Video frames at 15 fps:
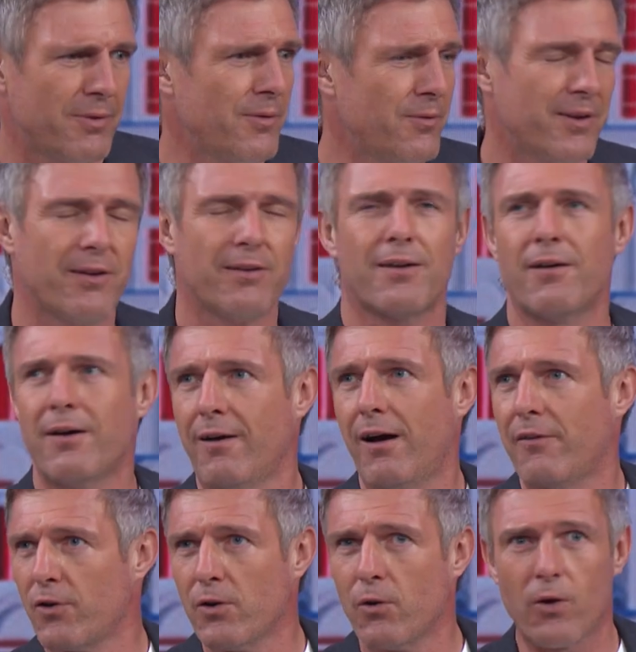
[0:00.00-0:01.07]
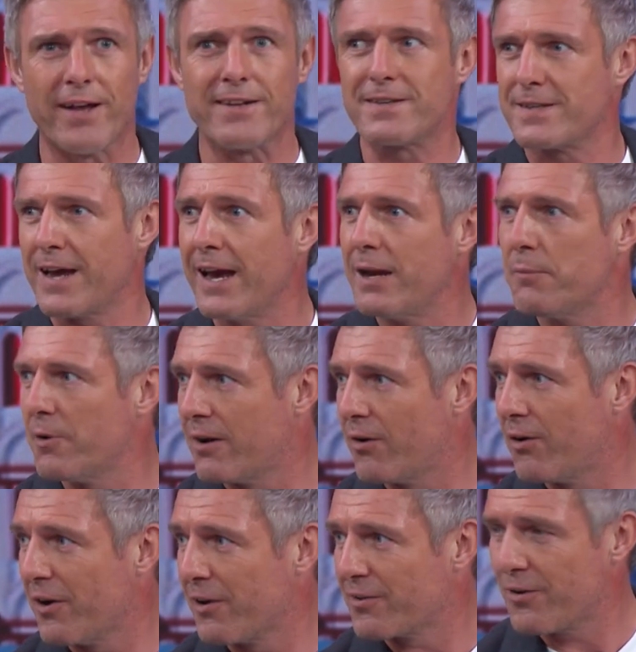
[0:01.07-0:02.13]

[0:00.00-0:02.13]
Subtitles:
I've got all entertainment on us,